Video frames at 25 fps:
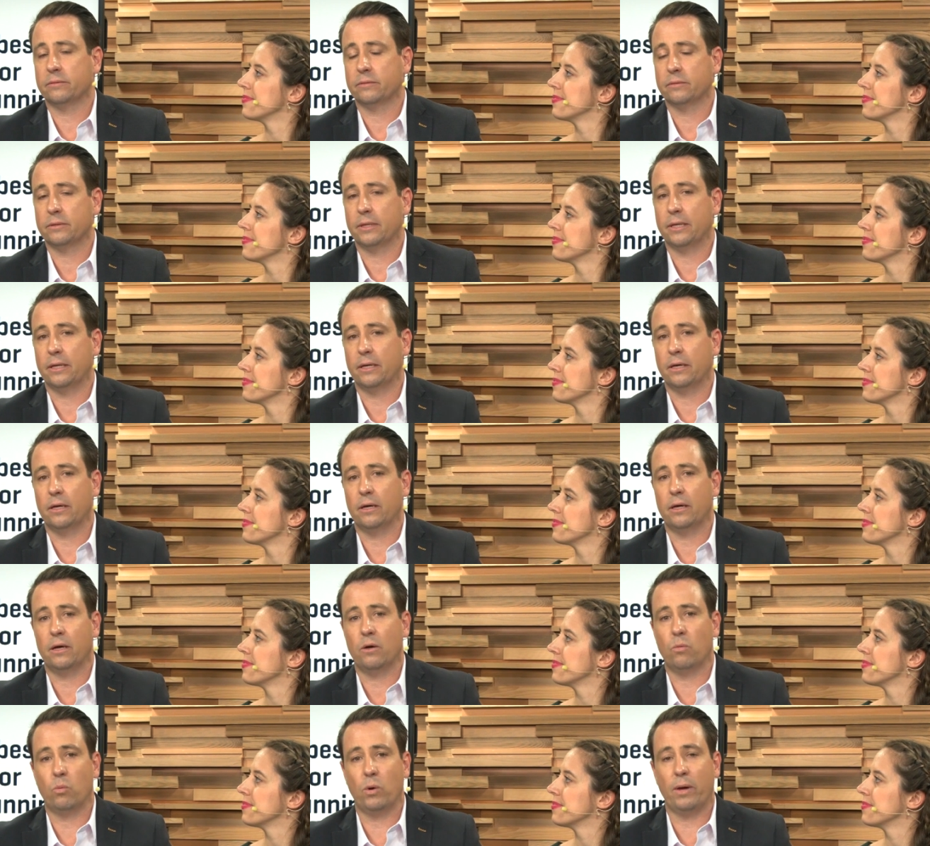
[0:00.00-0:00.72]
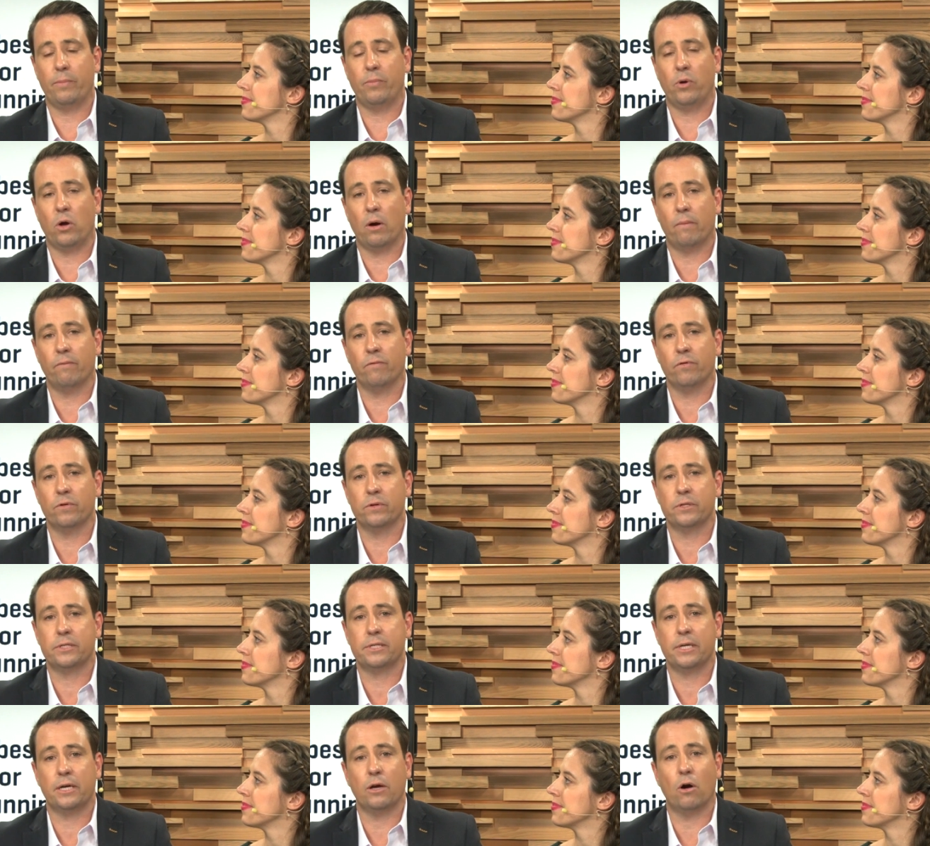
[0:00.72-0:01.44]
Speaker 1: uh, a web
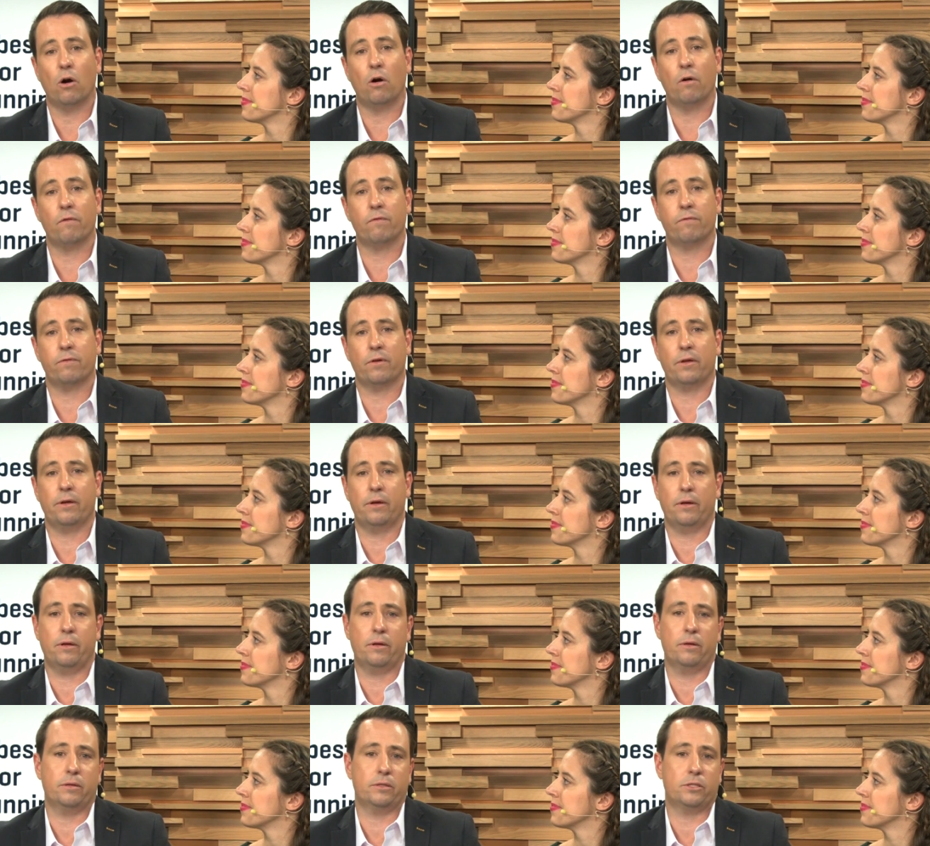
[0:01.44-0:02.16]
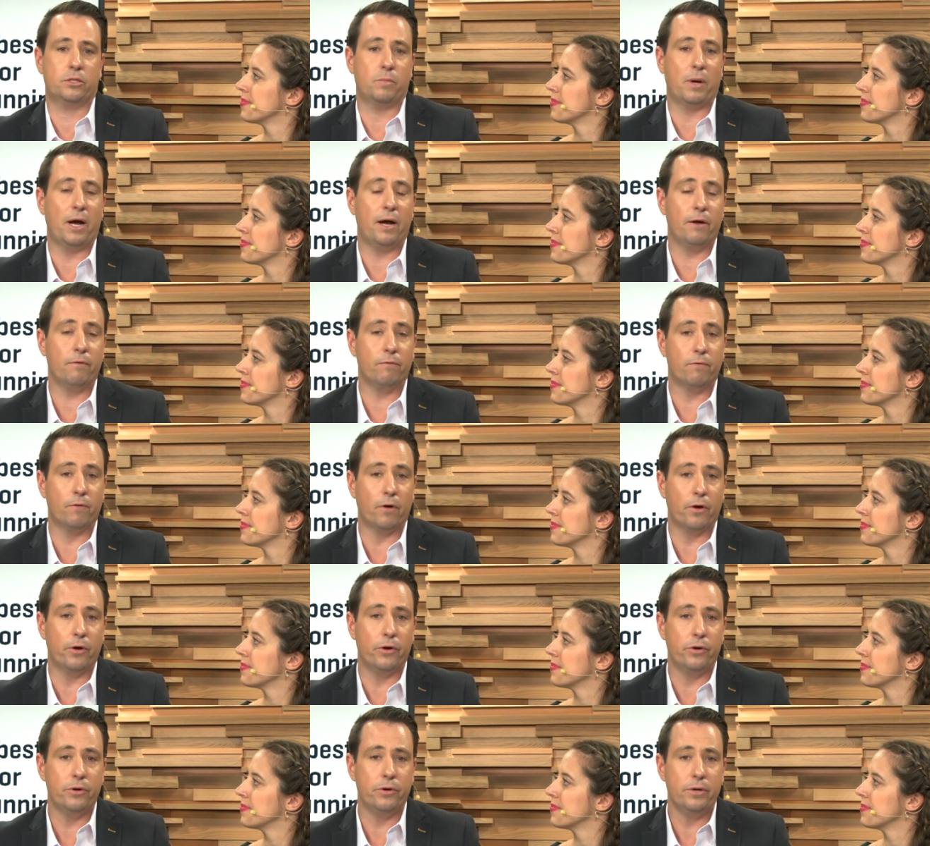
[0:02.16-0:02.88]
conferencing off a
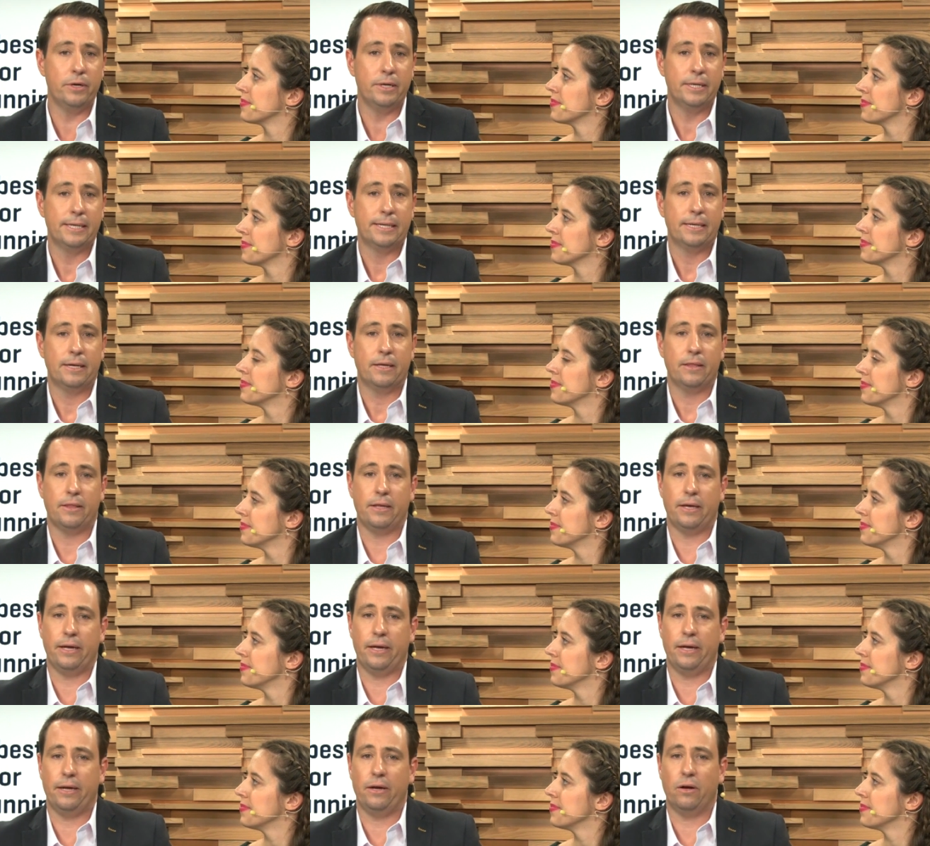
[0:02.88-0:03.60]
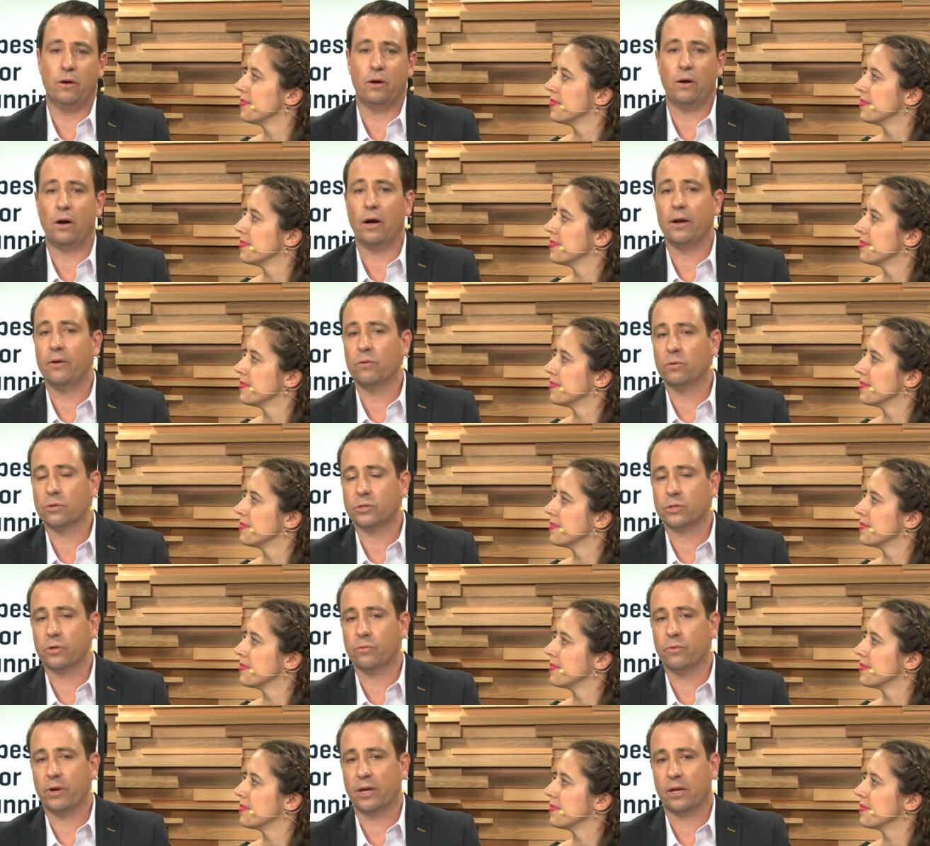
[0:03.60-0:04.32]
smartphone, then I'd
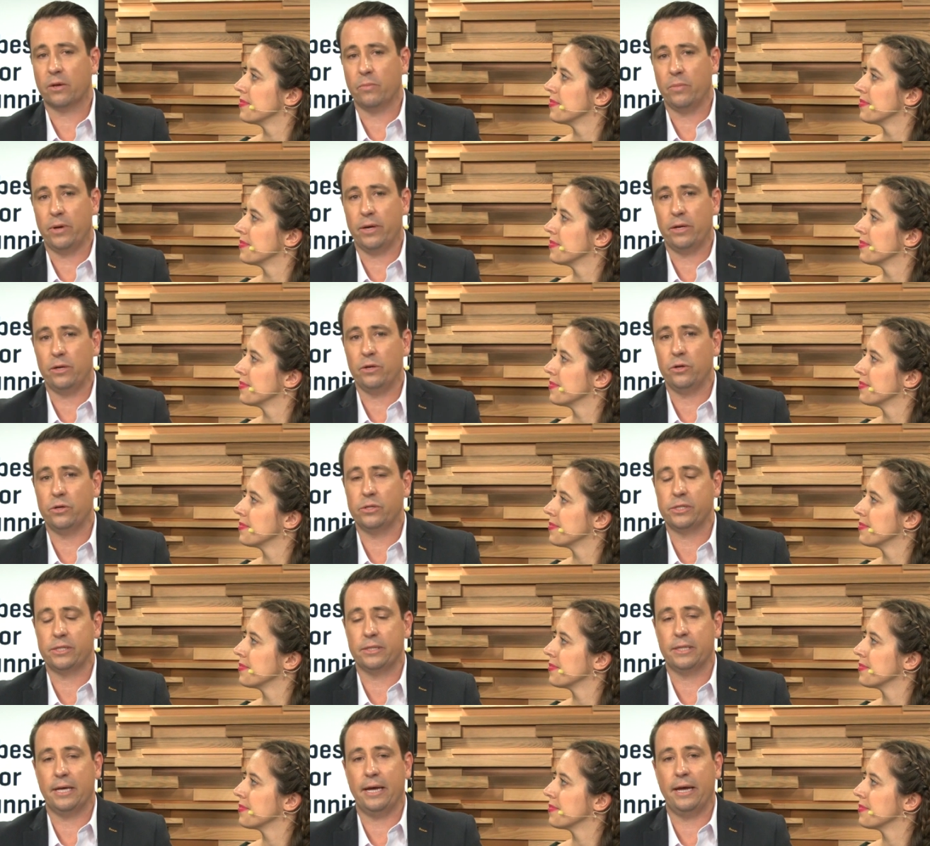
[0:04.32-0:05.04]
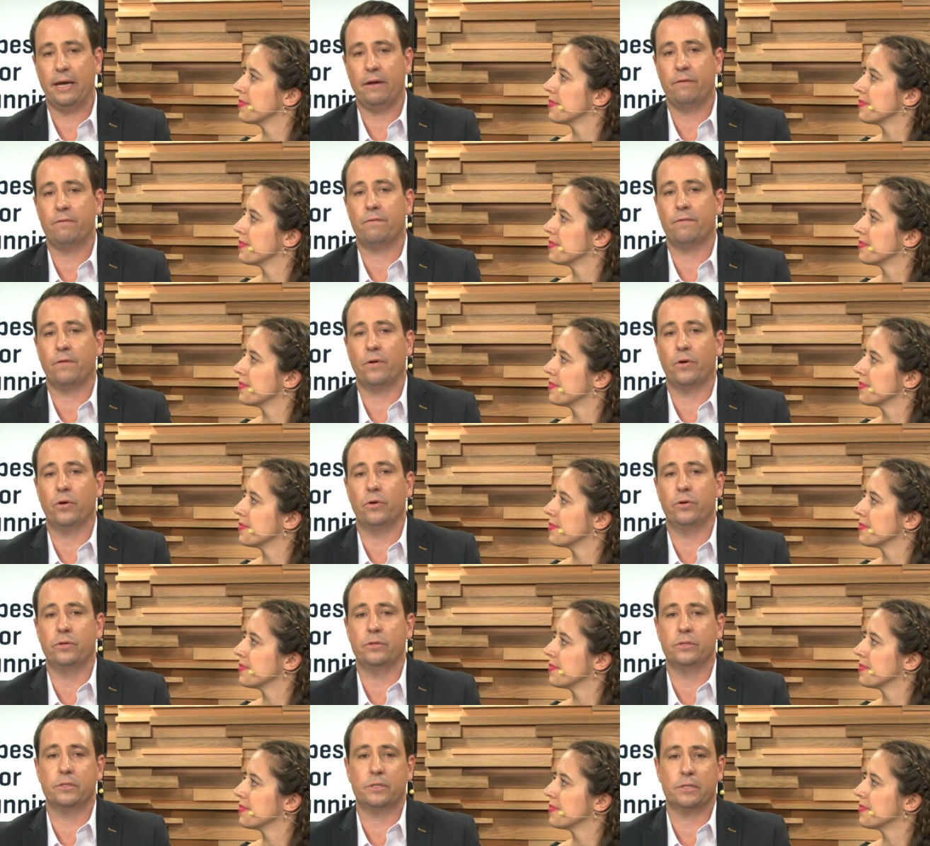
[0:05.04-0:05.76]
also recommend using the headphones